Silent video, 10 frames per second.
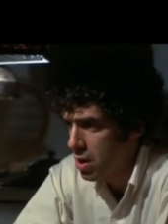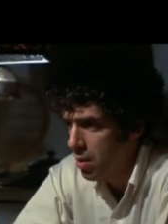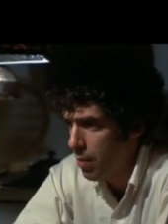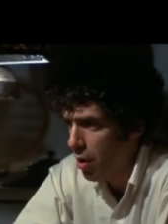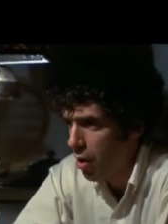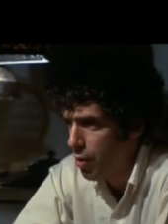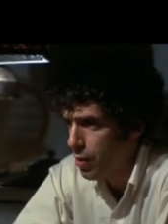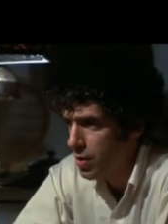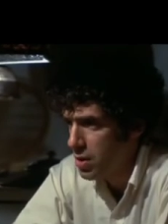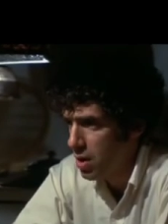Tomorrow,
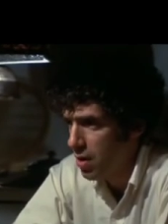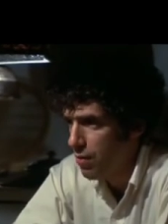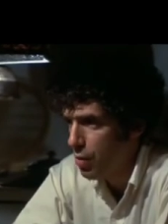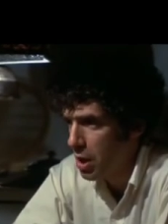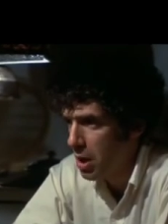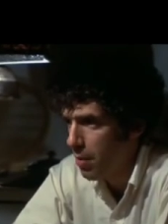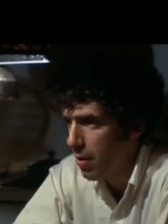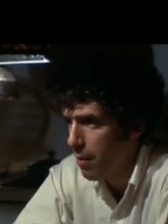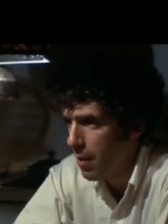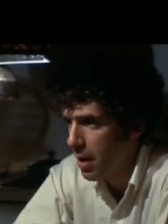instead of reading
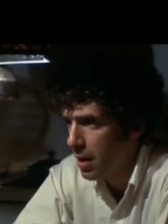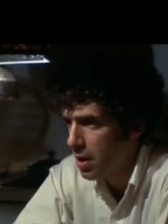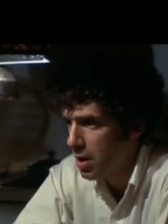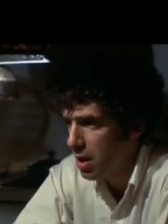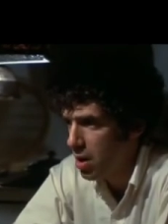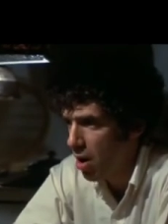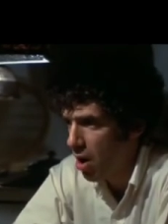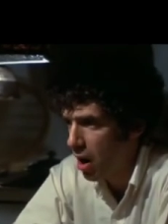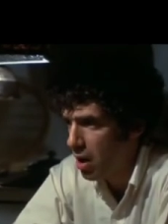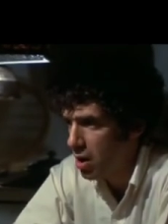my mail in that dark,